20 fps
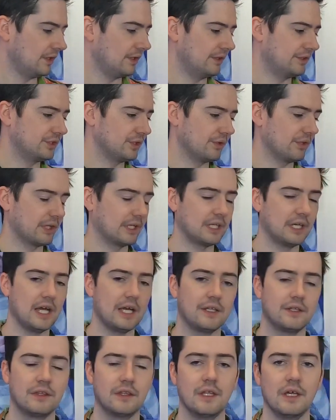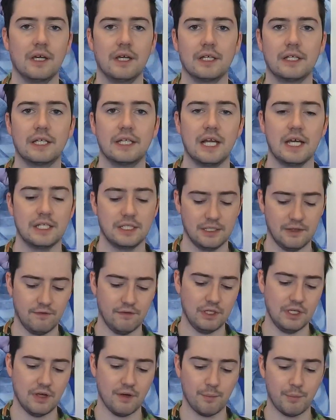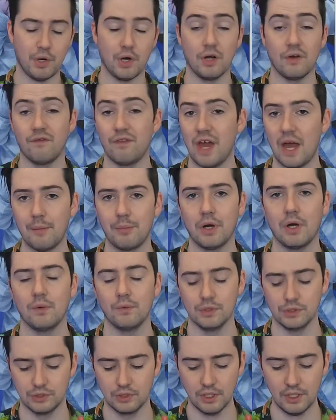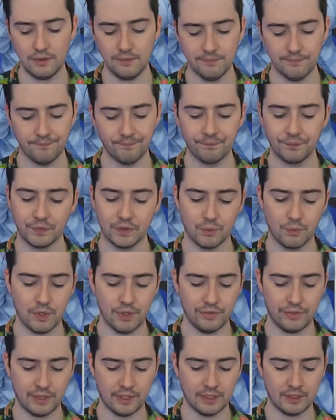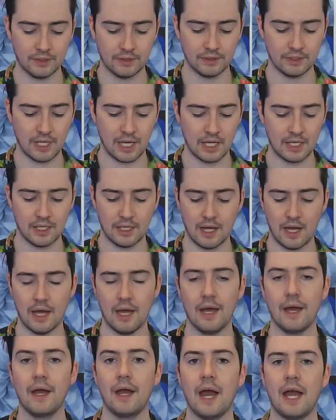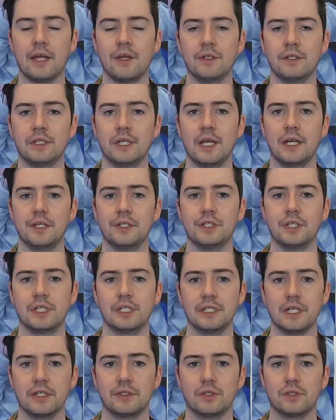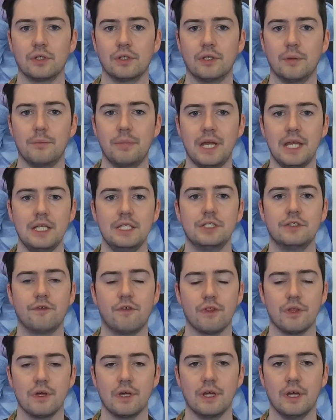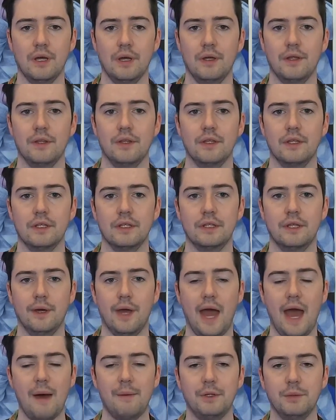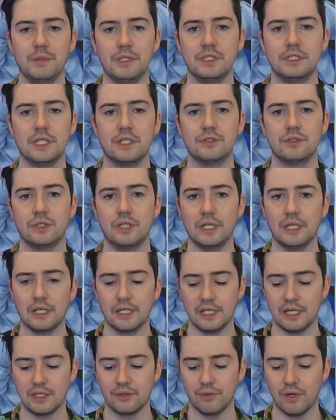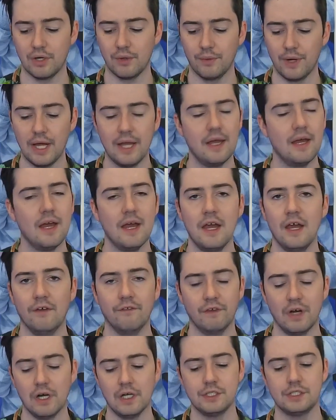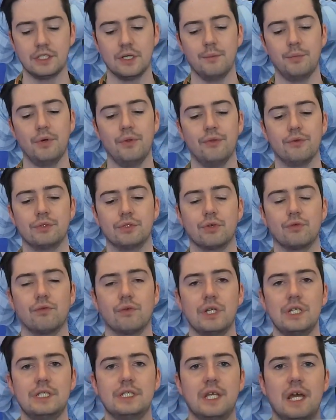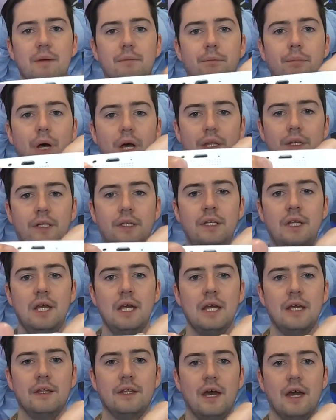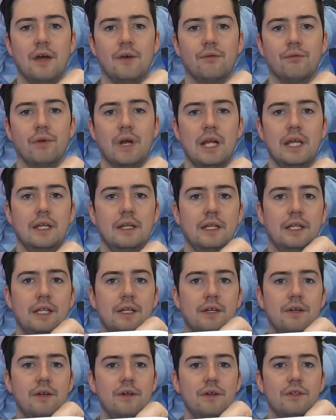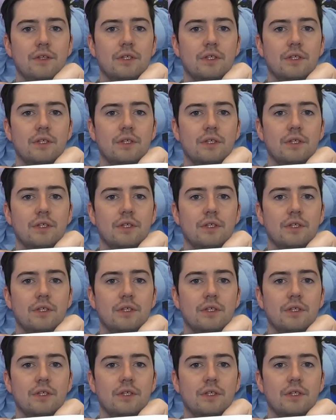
So the connectivity part of that part was good. The one thing that I couldn't get it to connect, the base for the abdomen sensor didn't connect right away. Very simple. There's a reset button right here.